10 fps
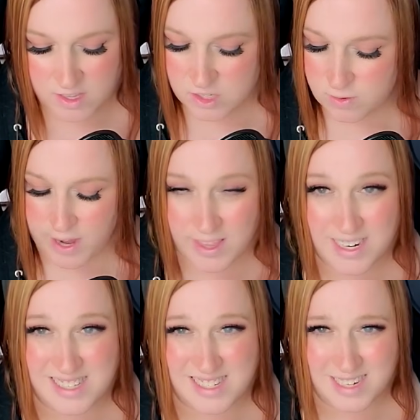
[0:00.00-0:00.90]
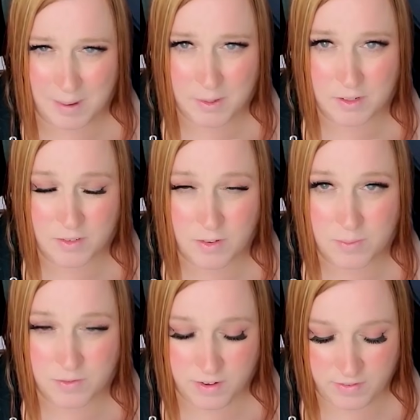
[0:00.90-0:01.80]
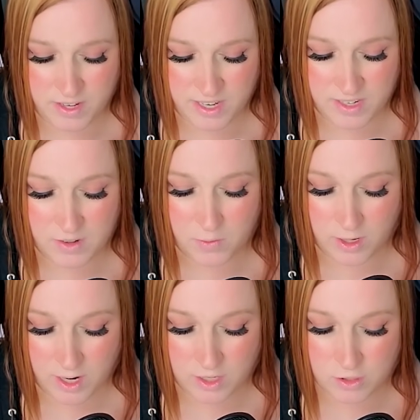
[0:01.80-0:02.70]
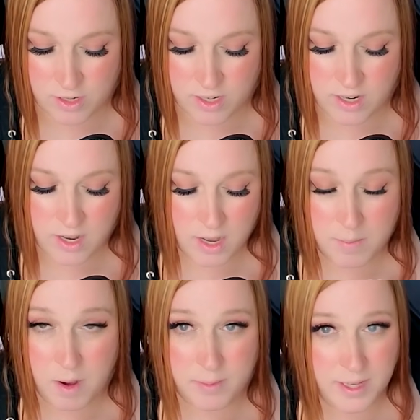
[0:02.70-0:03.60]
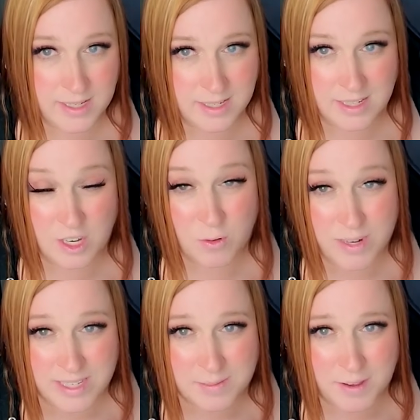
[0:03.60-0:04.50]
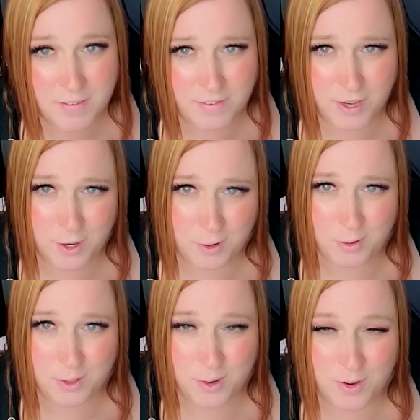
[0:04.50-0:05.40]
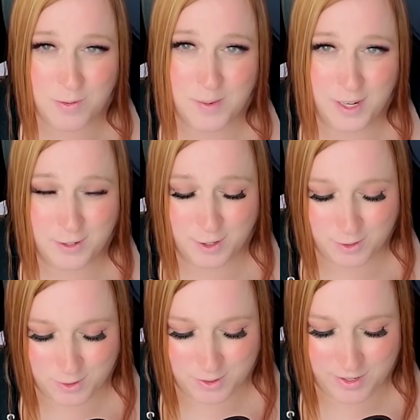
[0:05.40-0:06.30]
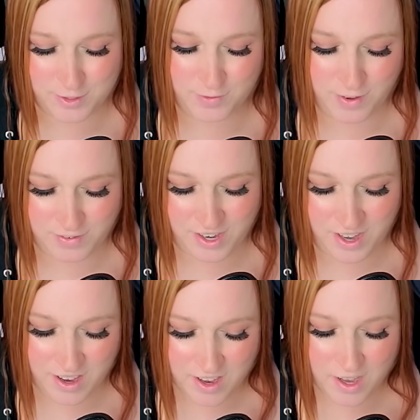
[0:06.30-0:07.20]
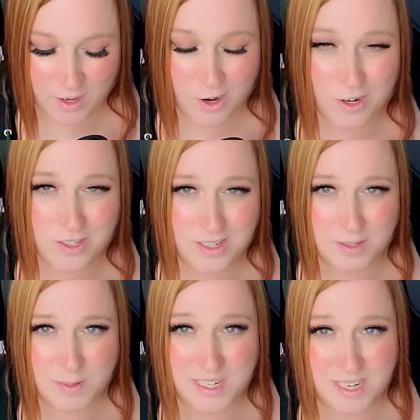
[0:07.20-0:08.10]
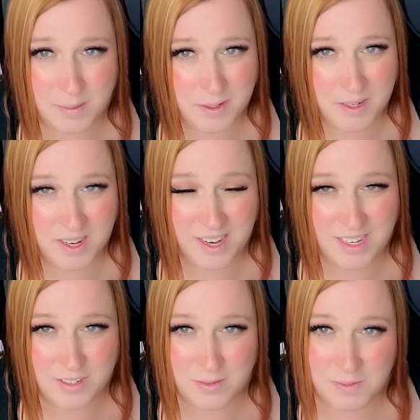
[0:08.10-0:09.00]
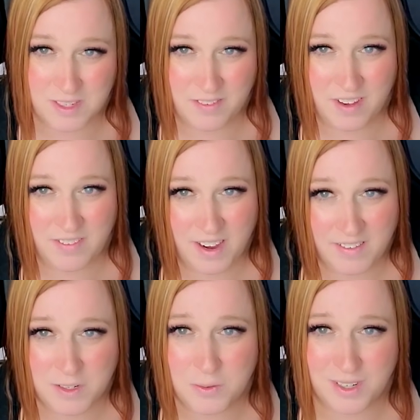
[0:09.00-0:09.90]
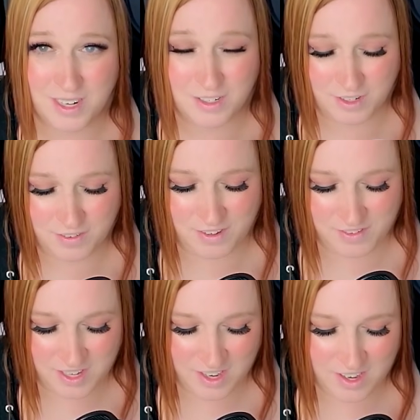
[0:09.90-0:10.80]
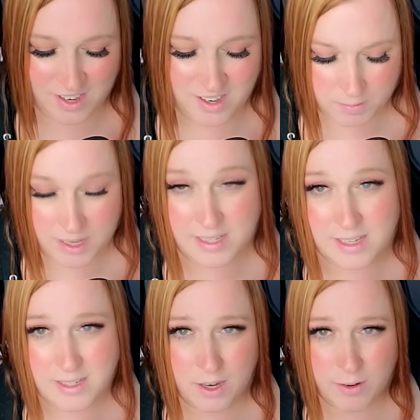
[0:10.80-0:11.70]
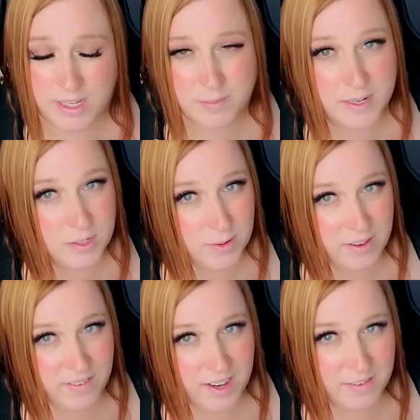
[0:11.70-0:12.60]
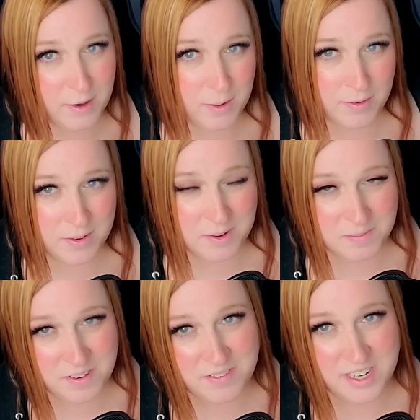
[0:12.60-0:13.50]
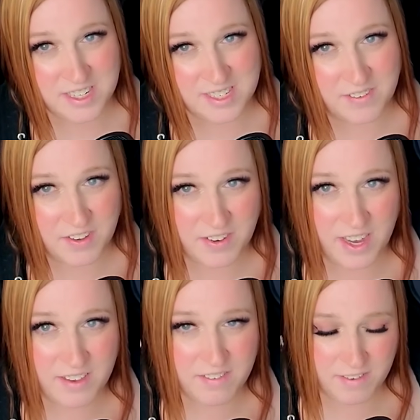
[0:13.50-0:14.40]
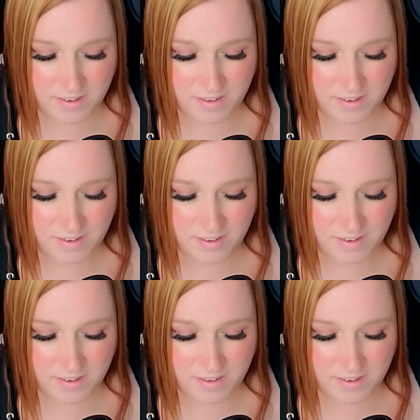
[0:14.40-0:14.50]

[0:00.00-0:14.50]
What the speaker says: Strengthen has doubled from 50 to 100, and Mobilize has increased by 50 gold, going from 100 gold to 150. Curse has been doubled in cost from 75 to 150. Bless has increased by 25, going from 50 to 75.